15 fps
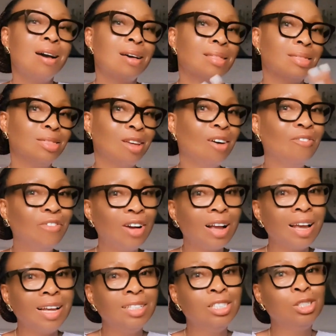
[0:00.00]
Don't
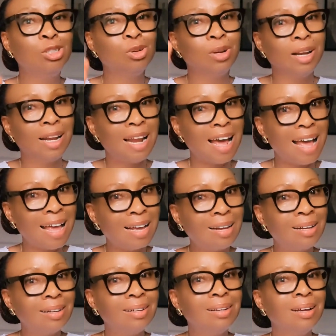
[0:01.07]
forget to like
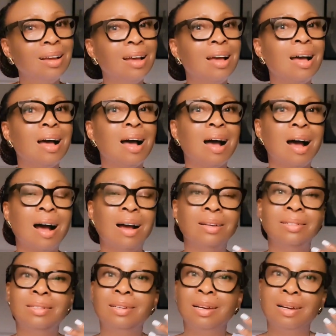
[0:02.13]

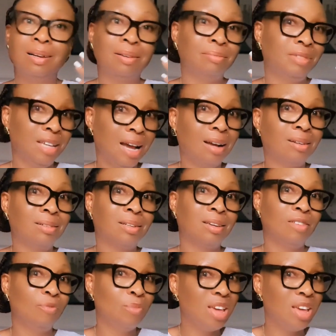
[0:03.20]
and give me a